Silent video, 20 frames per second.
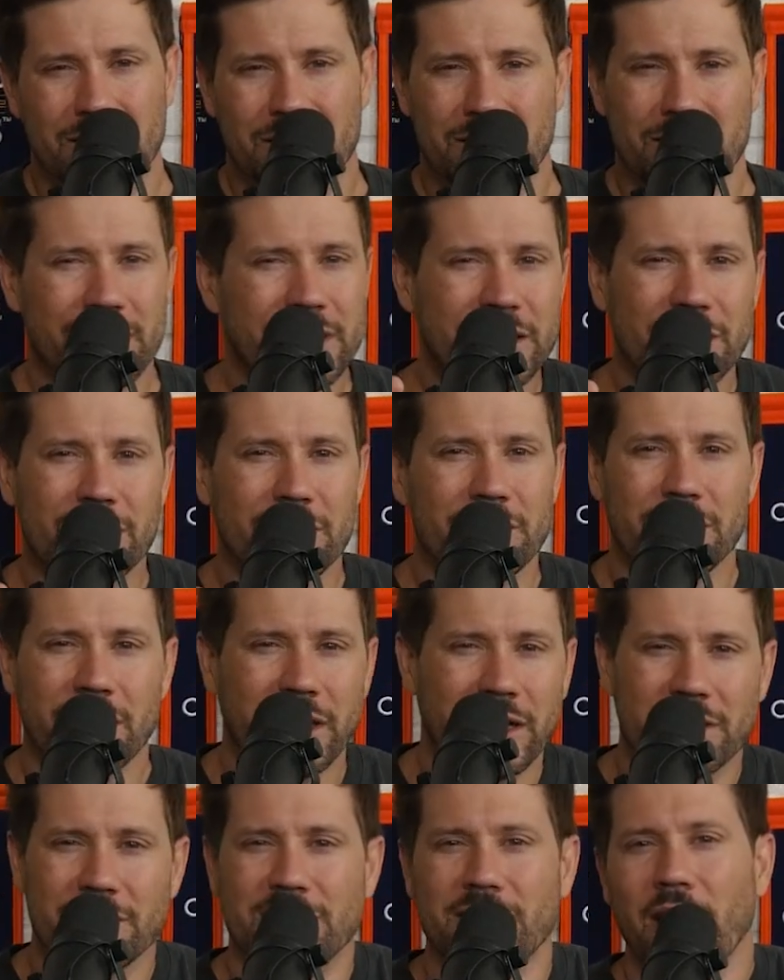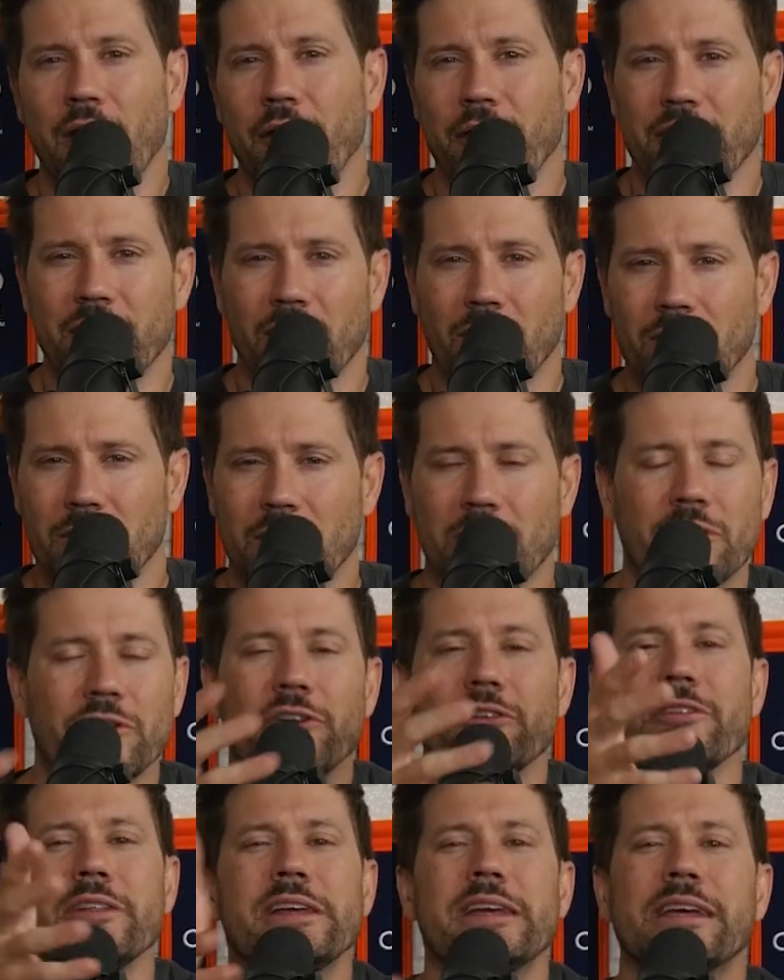Nick Caserio,
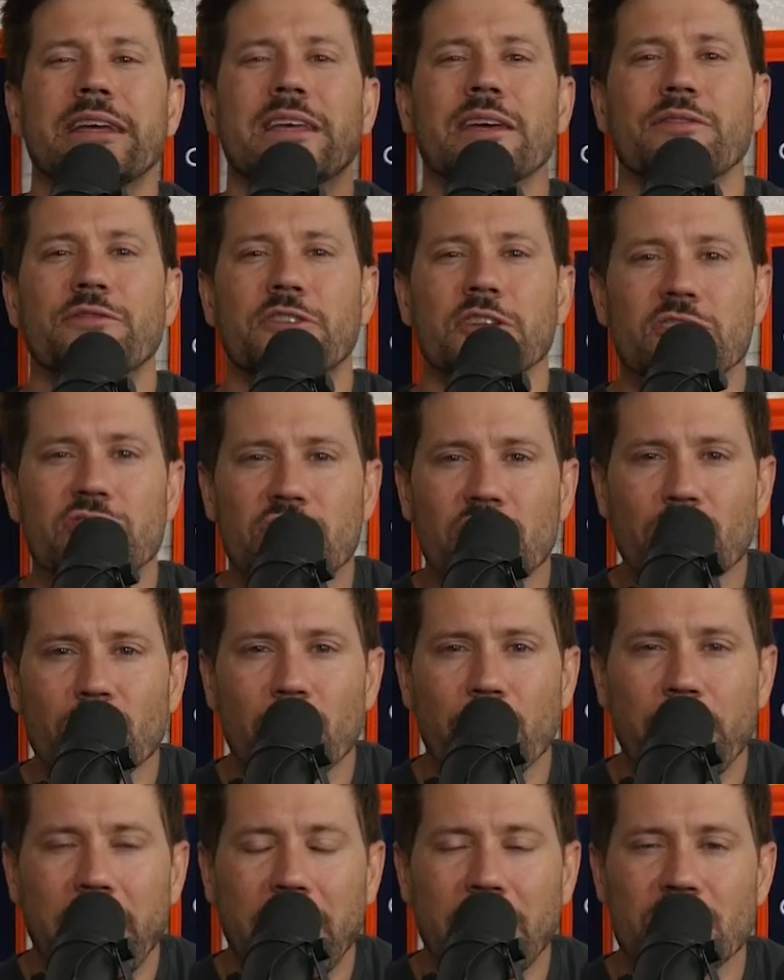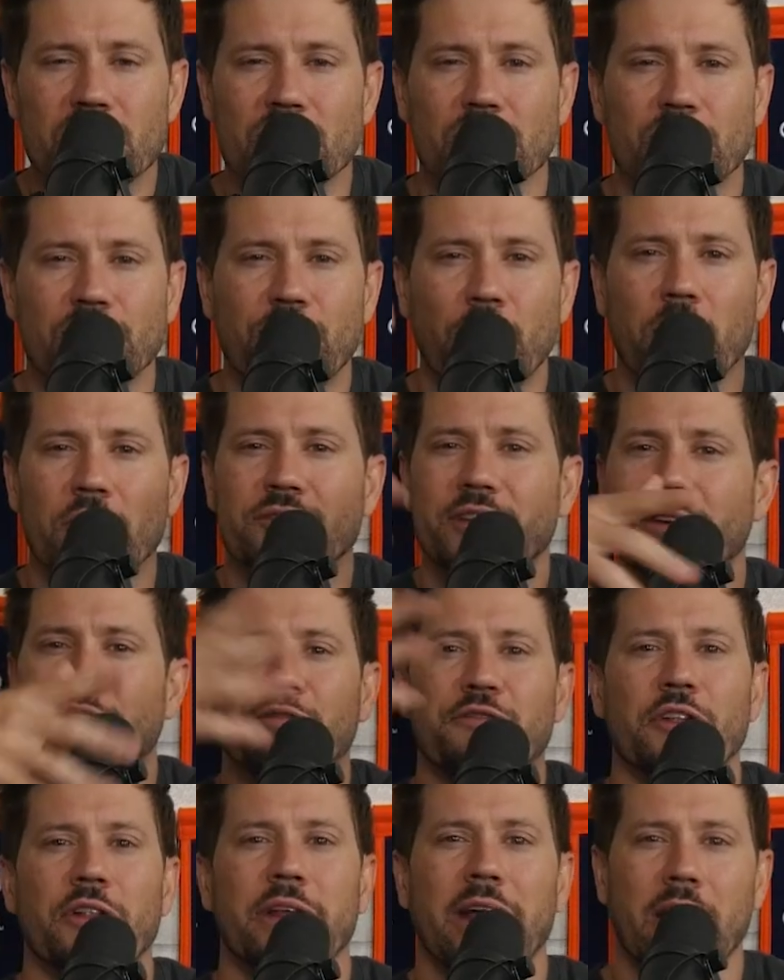clearly a gifted general manager as far as like
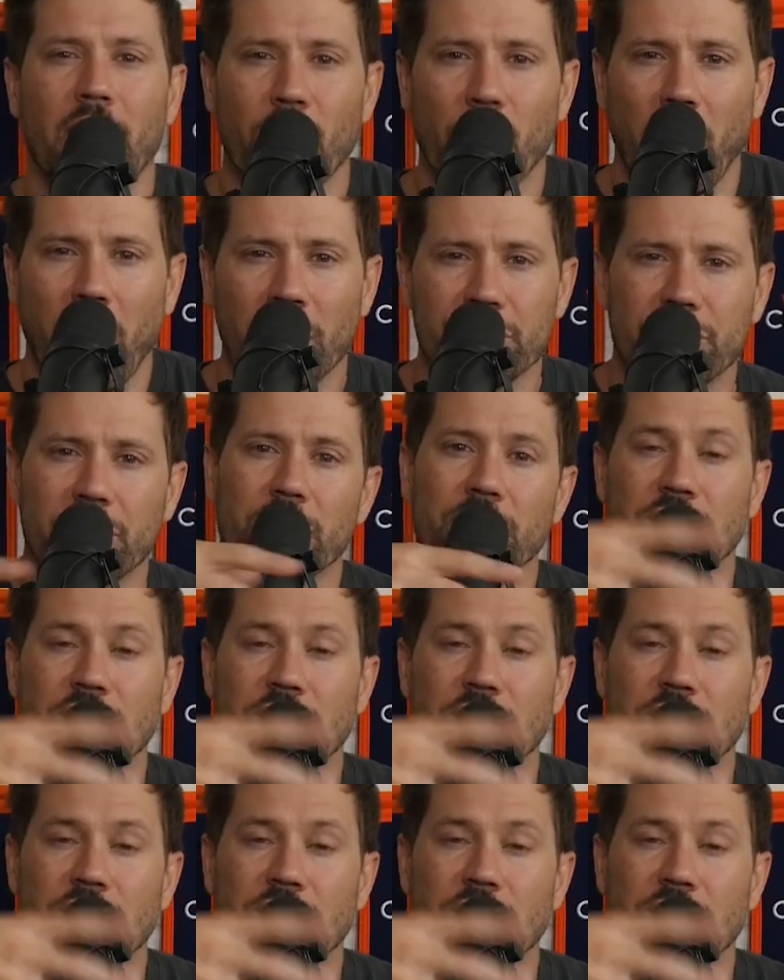filling out a roster,